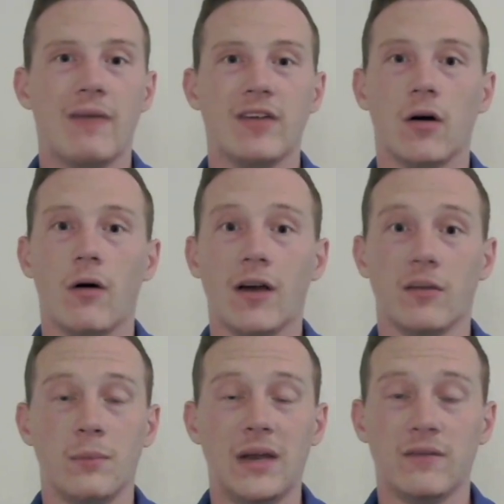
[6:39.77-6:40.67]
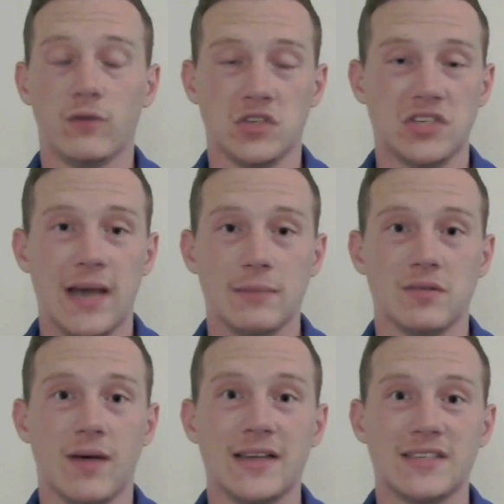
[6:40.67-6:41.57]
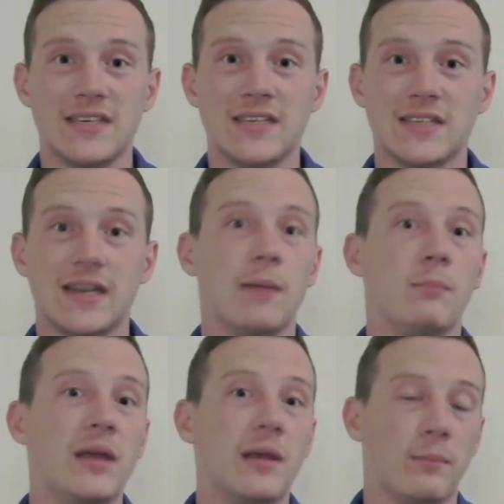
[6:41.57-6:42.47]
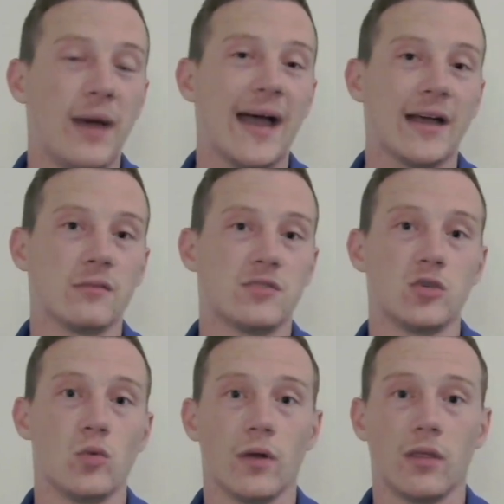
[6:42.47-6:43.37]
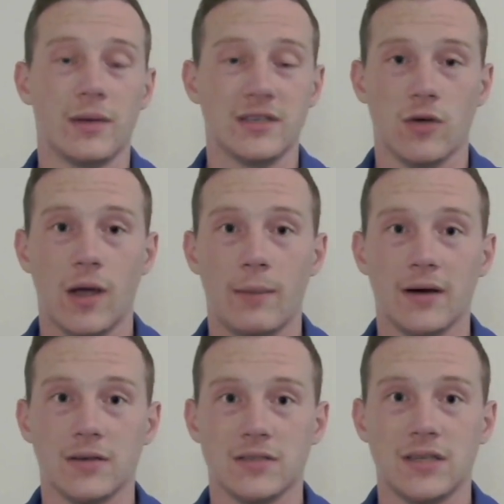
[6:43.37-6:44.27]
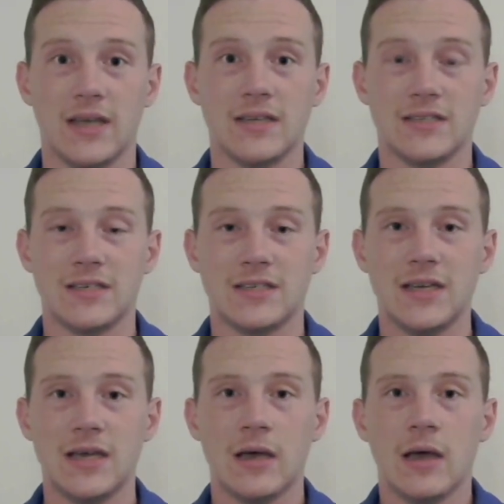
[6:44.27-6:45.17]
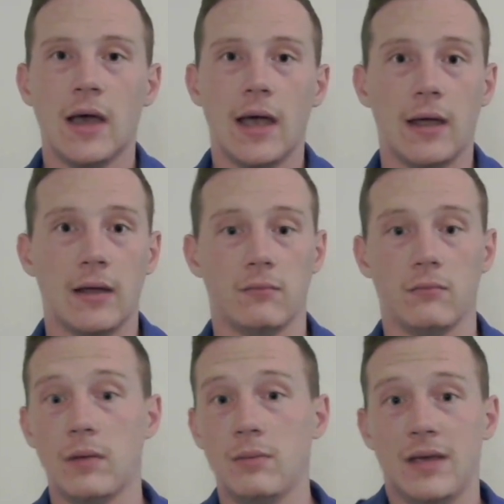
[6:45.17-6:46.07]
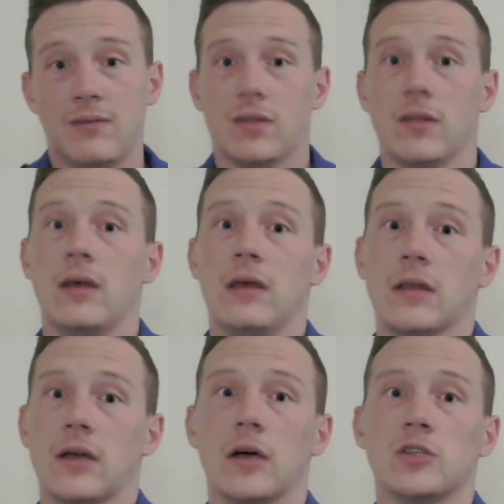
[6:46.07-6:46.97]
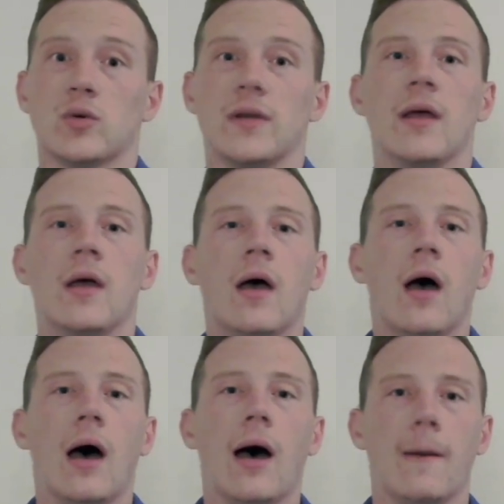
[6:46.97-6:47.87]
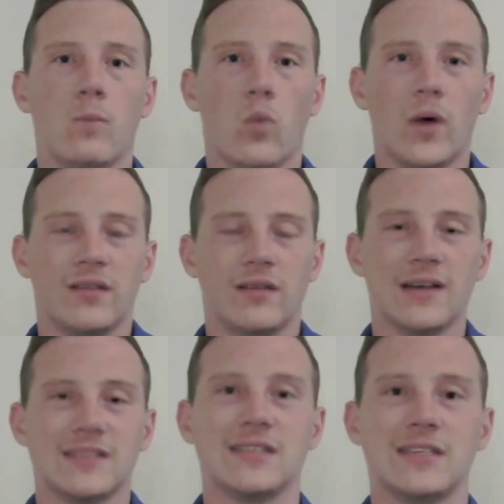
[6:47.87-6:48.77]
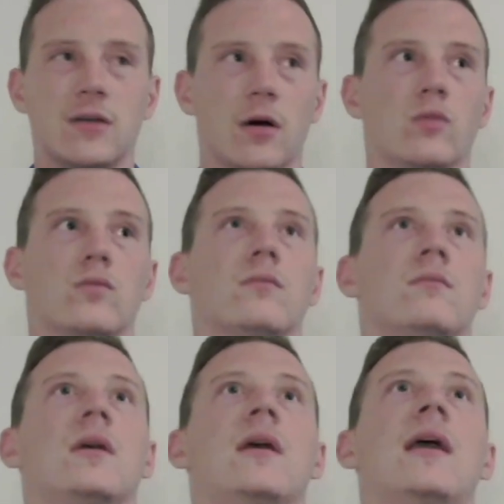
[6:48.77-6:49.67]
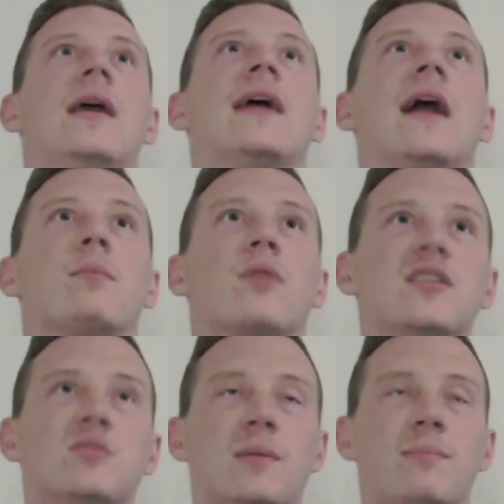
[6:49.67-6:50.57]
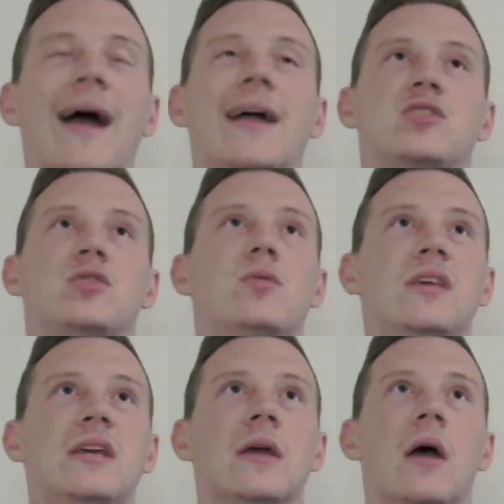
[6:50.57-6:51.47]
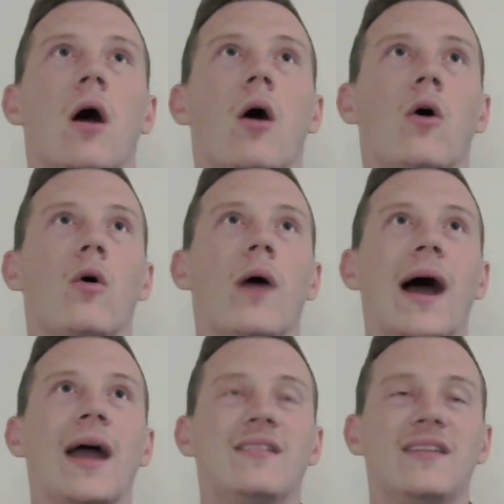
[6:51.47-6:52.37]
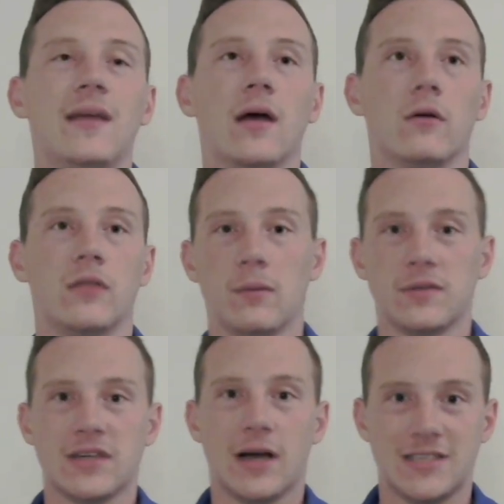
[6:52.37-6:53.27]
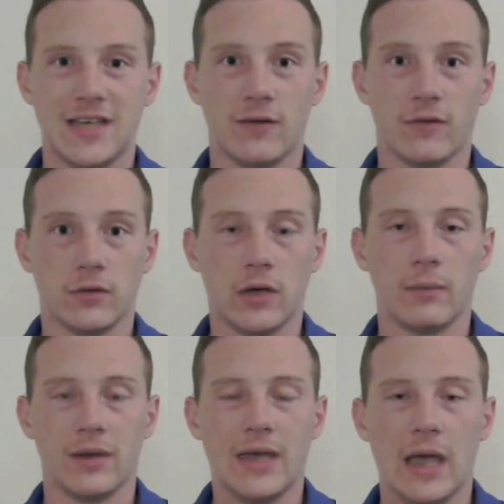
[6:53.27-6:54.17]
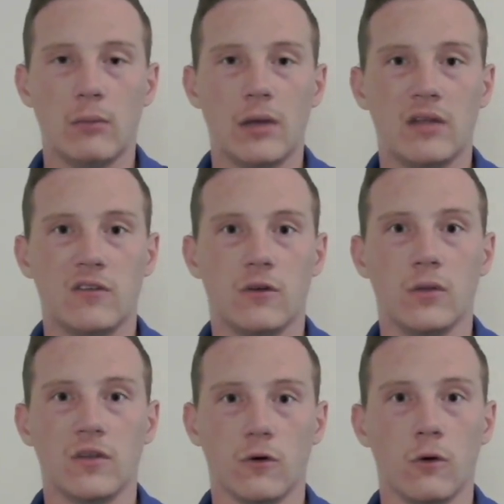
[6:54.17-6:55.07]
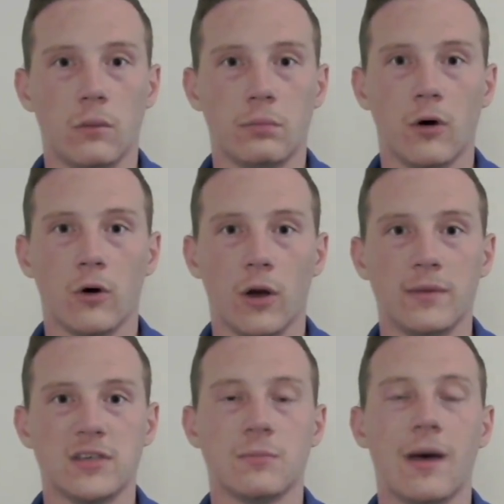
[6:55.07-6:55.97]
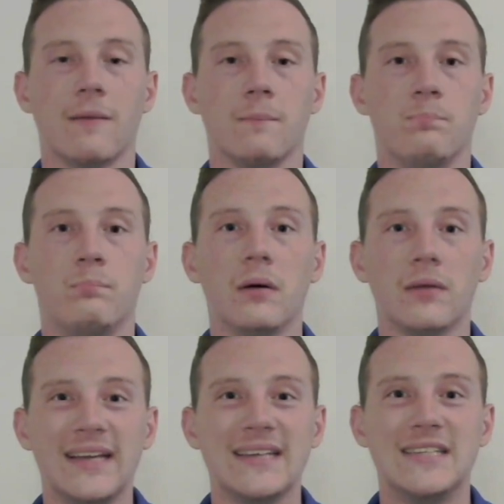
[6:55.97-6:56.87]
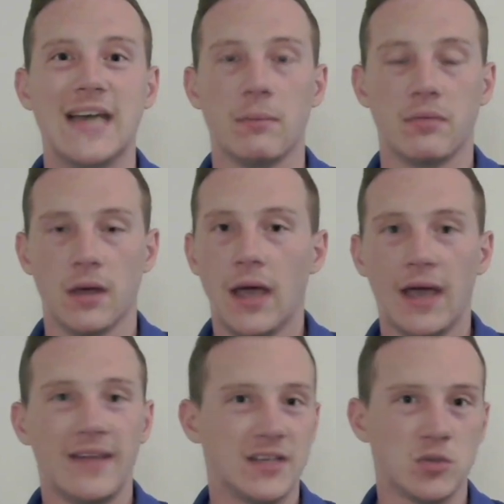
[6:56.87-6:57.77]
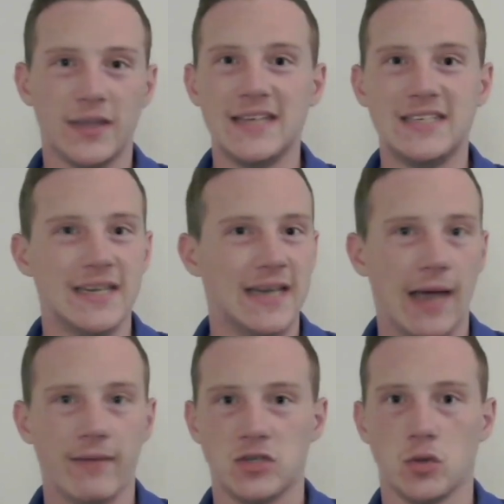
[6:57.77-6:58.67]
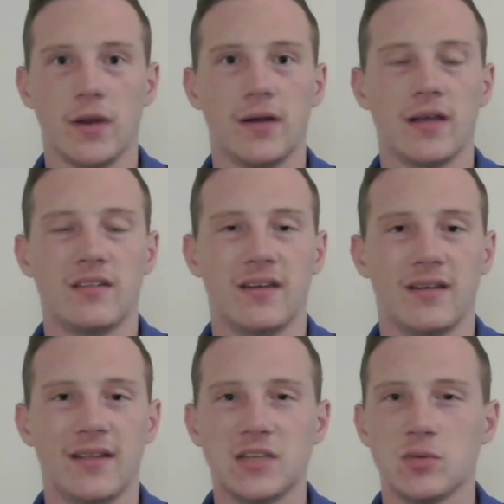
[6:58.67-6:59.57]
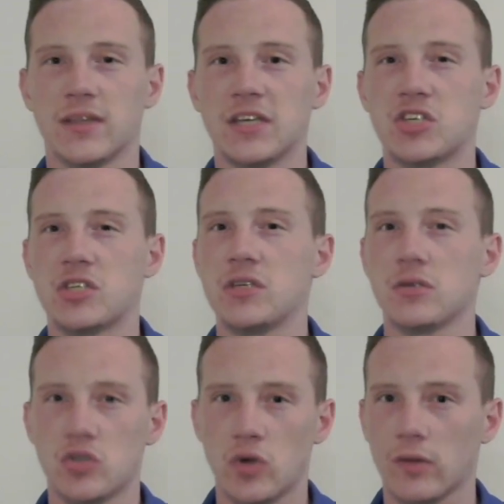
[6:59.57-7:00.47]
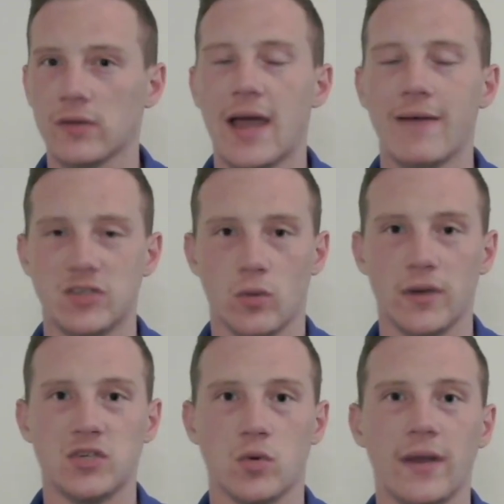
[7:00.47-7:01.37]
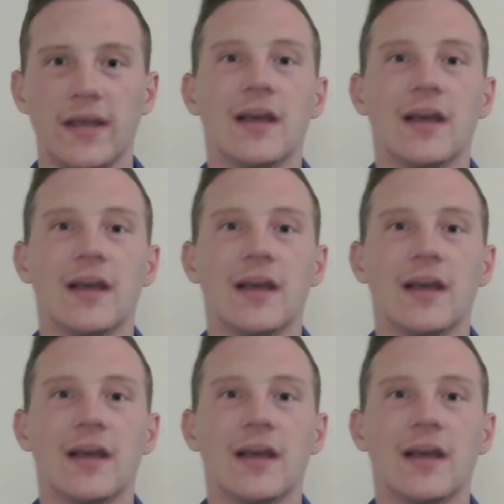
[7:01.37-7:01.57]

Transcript: having a lot of meaningful snaps last season, and being backups to one of the best linebackers in the ACC and maybe even the, in the country, um, what it does is you know it, it kind of brings me back to the whole idea that when Scott Satterfield company came into this Louisville program. It was about building depth, and that's what they didn't have in 2019, and that's what they still struggled to have in 2020.